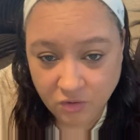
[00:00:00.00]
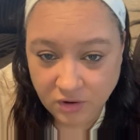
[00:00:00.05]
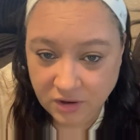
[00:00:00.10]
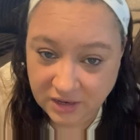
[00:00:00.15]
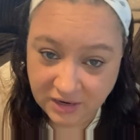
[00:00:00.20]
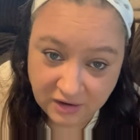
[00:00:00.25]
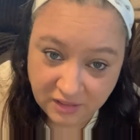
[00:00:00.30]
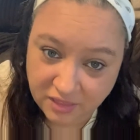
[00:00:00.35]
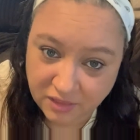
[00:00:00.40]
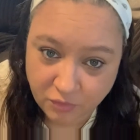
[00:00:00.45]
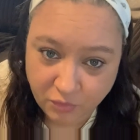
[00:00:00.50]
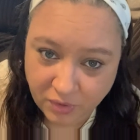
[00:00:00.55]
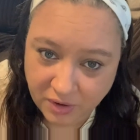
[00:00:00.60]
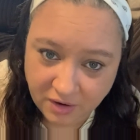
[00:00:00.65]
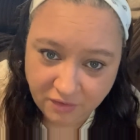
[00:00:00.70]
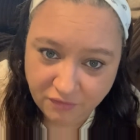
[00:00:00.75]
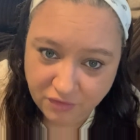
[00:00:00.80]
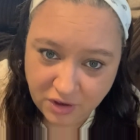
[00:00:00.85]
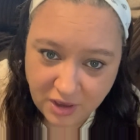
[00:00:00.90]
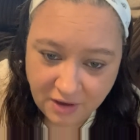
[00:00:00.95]
anything,
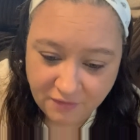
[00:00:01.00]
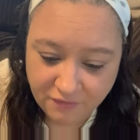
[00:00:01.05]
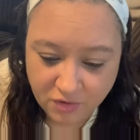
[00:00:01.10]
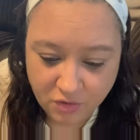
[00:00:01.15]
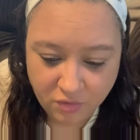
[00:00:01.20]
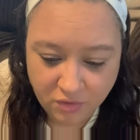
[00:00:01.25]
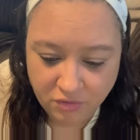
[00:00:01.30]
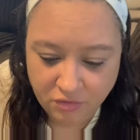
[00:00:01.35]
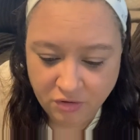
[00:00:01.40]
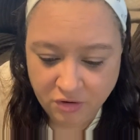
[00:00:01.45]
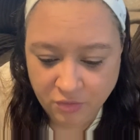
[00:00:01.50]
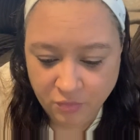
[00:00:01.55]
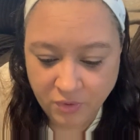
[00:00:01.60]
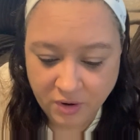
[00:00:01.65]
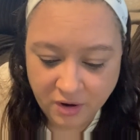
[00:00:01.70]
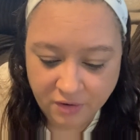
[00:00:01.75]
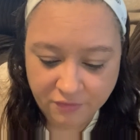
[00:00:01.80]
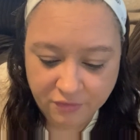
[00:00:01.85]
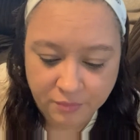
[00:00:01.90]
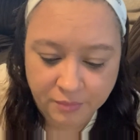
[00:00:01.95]
whatever you have going on or
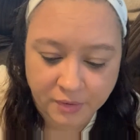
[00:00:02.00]
whatever.